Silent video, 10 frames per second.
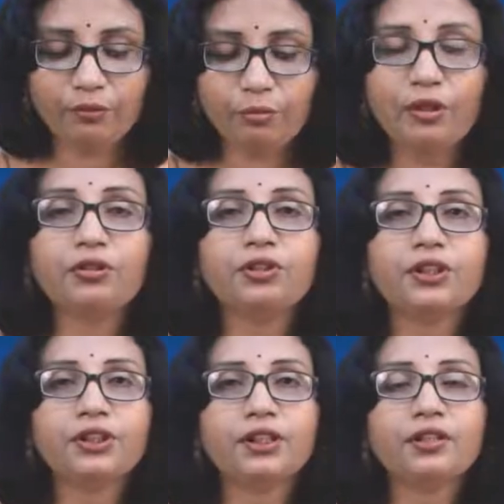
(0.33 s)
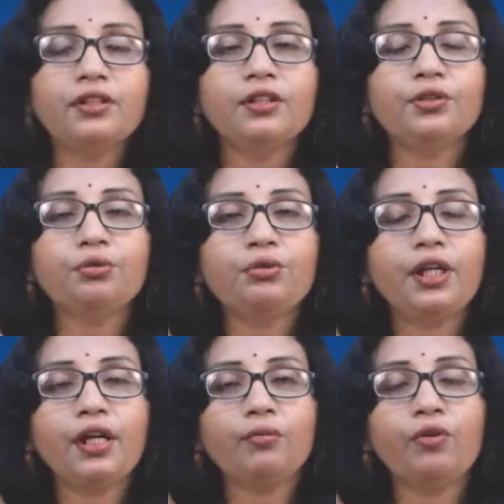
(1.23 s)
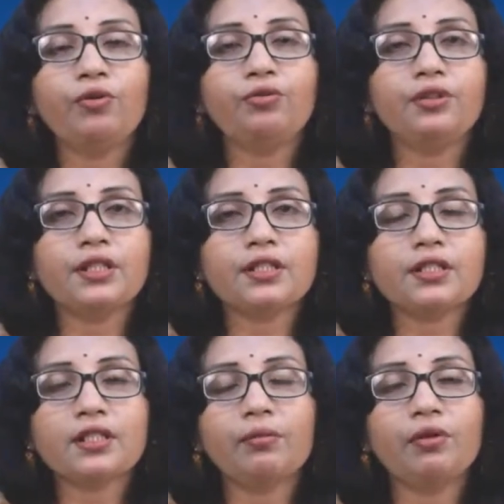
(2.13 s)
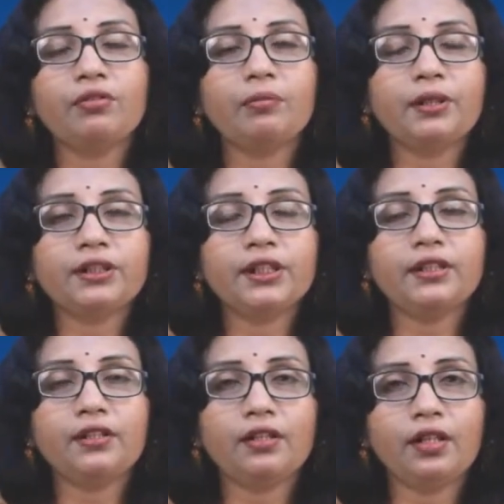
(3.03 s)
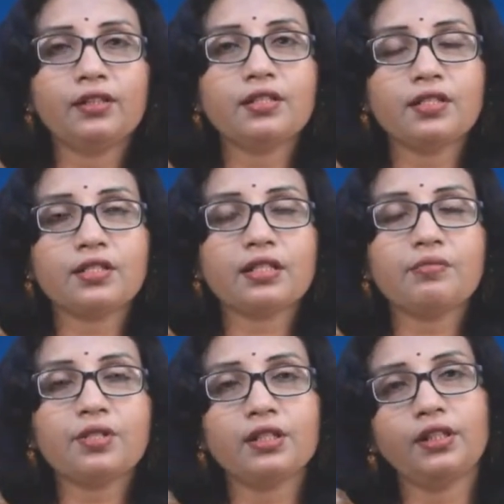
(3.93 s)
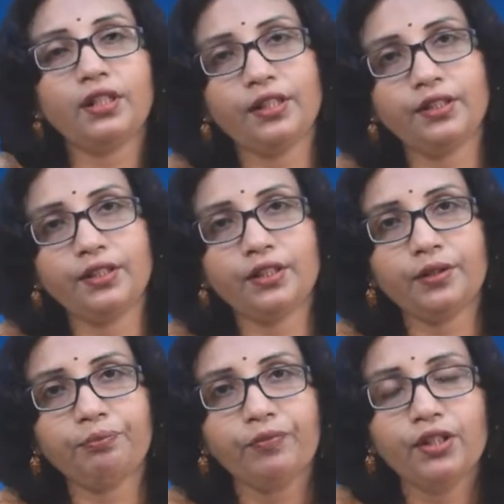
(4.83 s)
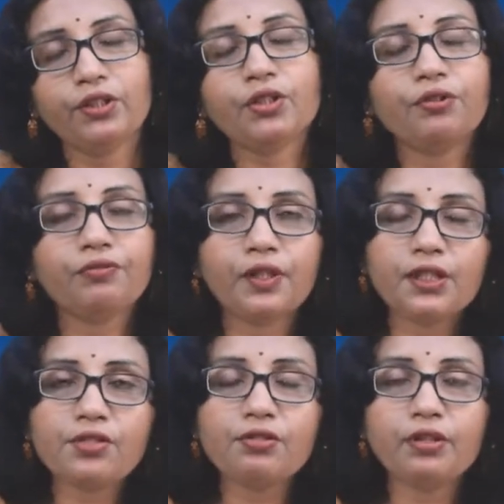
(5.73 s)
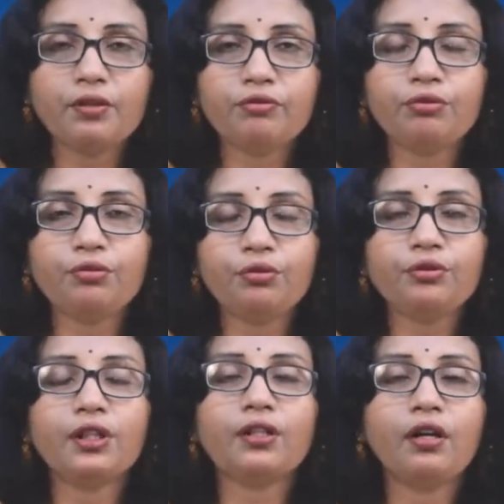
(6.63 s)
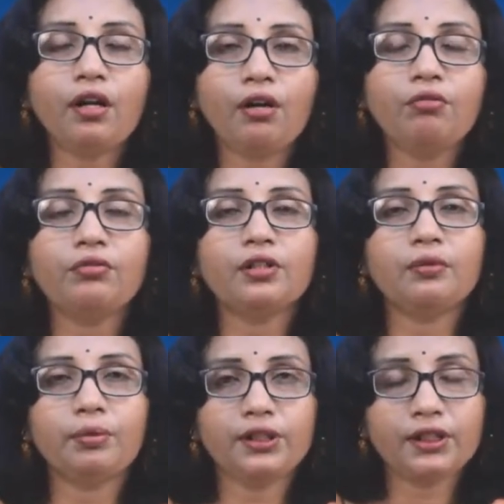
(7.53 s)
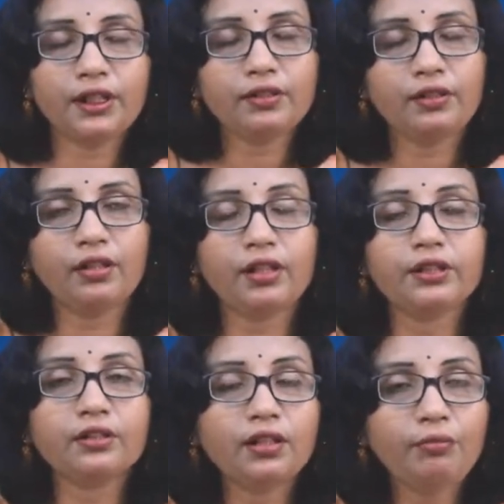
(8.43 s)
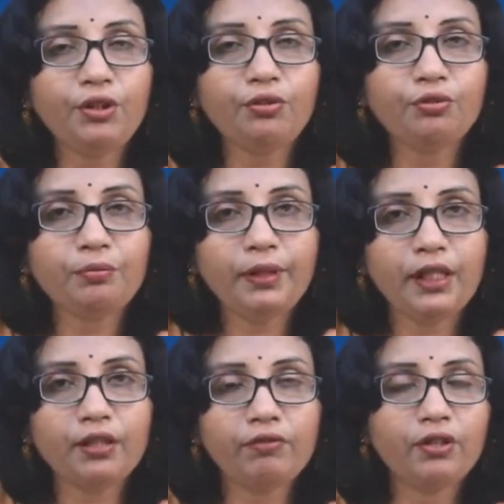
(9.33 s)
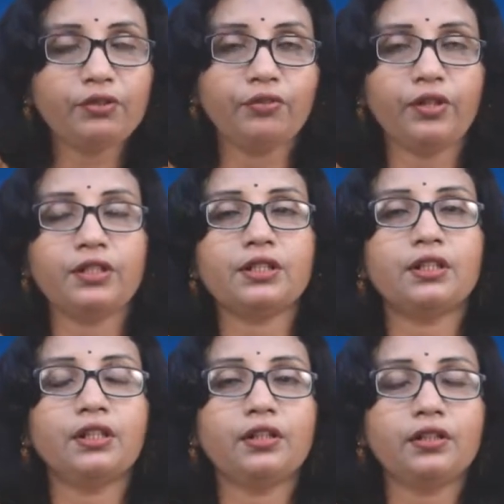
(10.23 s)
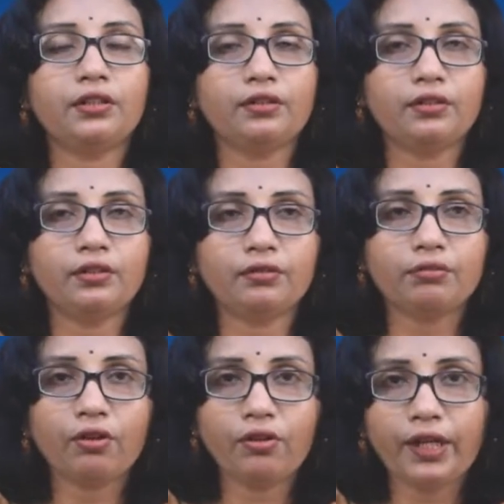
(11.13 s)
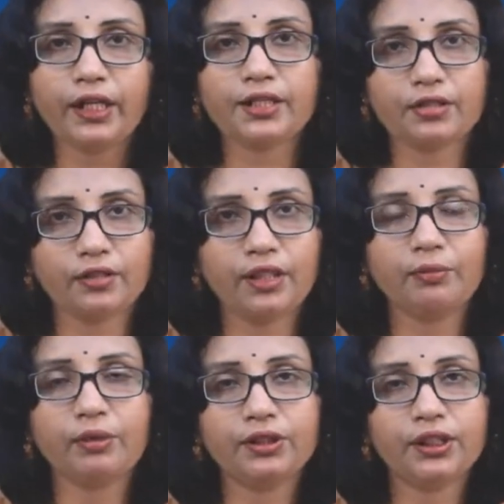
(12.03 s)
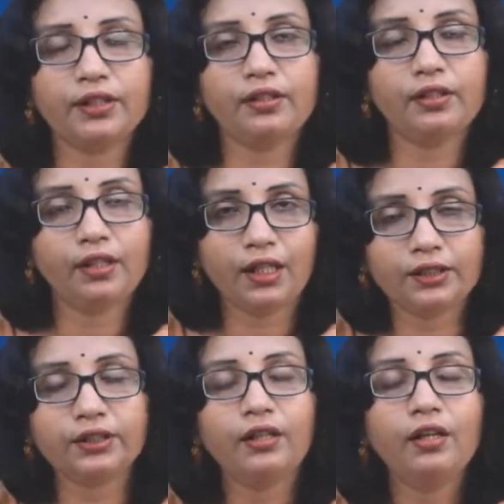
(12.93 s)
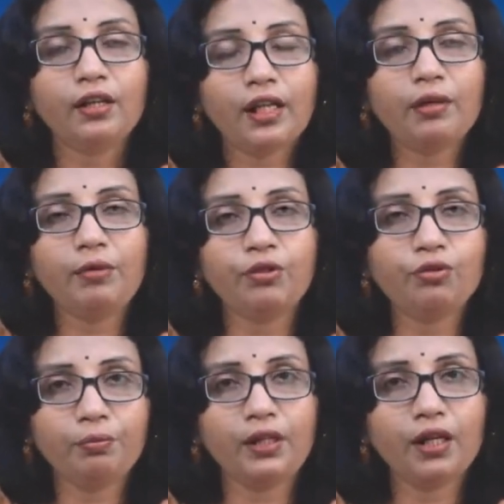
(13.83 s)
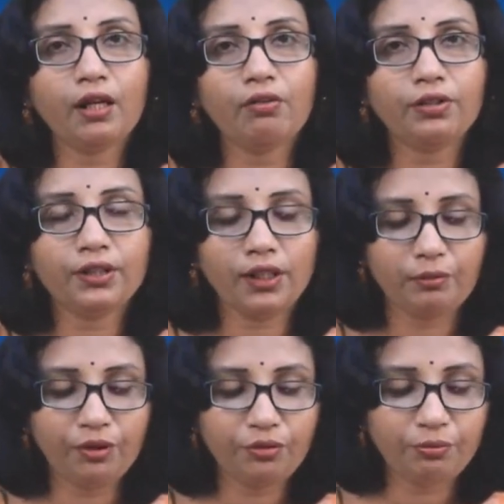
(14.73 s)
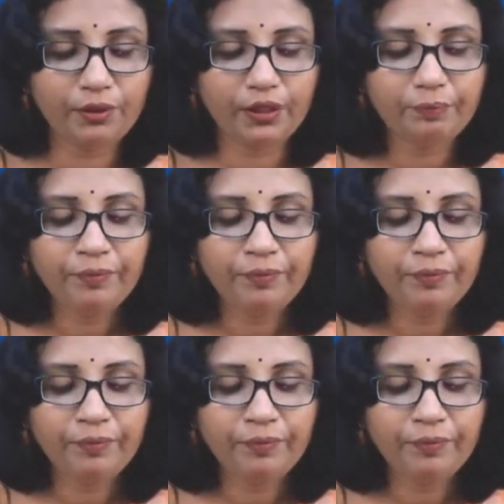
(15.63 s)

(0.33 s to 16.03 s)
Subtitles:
to bongosikha. Today I am going to discuss about the Panchayati Raj systems in India. So first you have to know that how the Panchayati Raj came into being. What was the context that Panchayati Raj came into being, how it came into being.